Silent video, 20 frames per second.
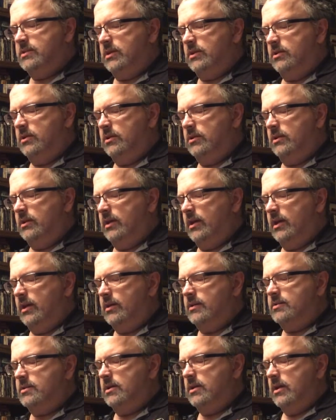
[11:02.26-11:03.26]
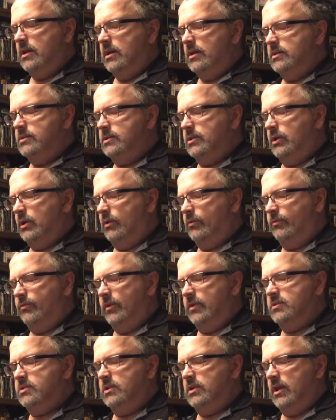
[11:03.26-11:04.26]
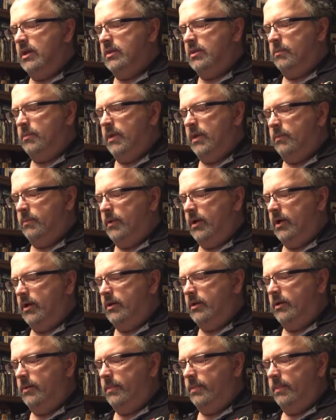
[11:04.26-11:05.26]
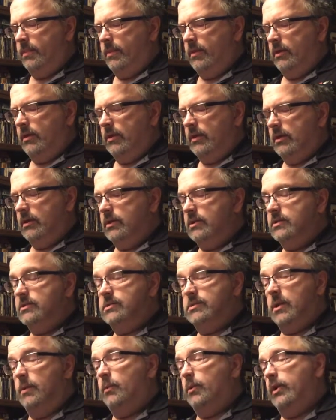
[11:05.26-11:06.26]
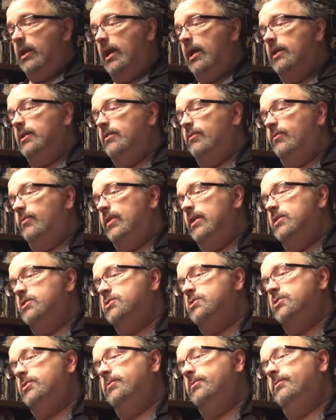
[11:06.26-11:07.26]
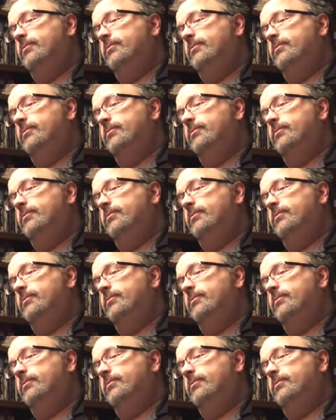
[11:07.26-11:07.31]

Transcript: he could get to go fishing on the Peapod. Someone had to fish.